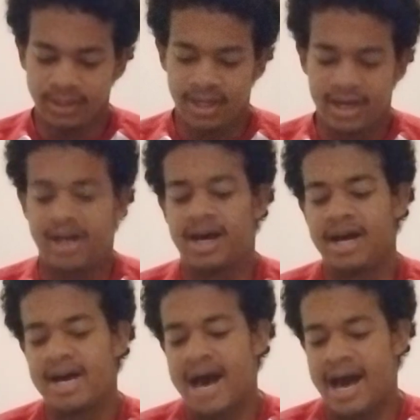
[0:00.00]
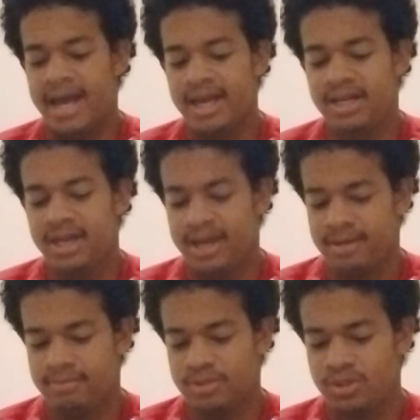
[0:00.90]
I had
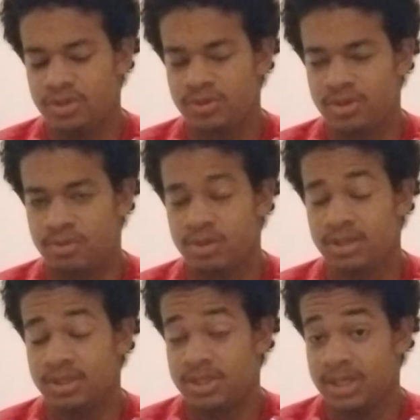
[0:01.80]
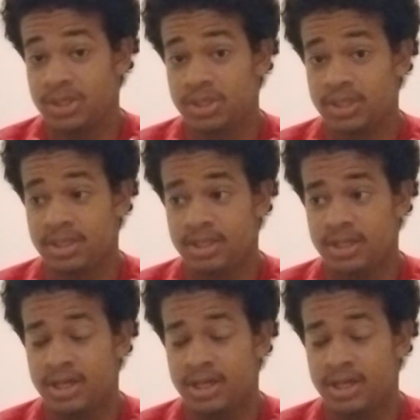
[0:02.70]
came to the realization.